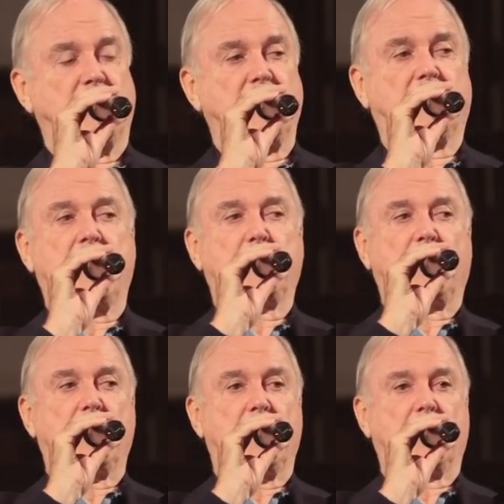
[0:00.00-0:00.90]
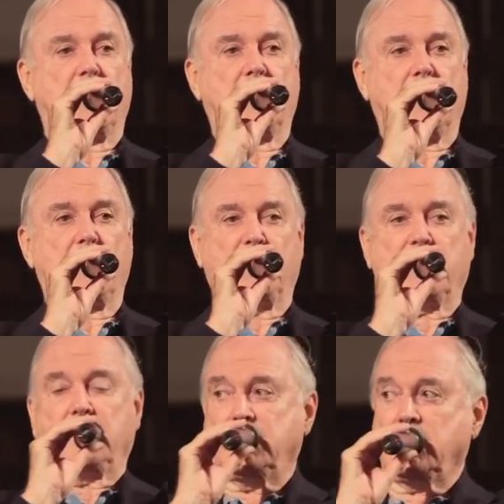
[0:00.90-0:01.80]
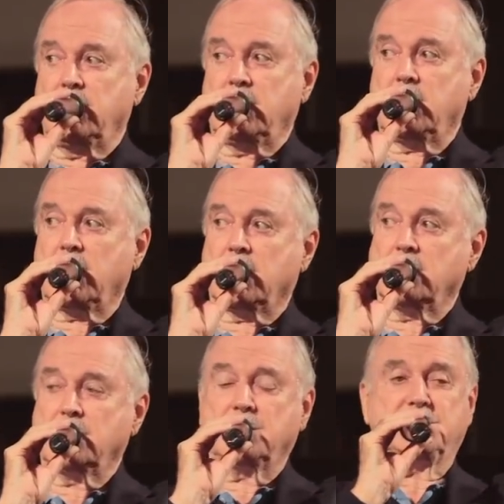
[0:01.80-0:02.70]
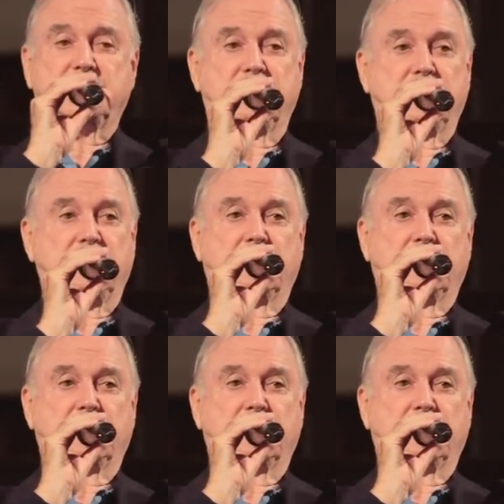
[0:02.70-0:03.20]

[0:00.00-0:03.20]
he came along, and what I didn't know was that he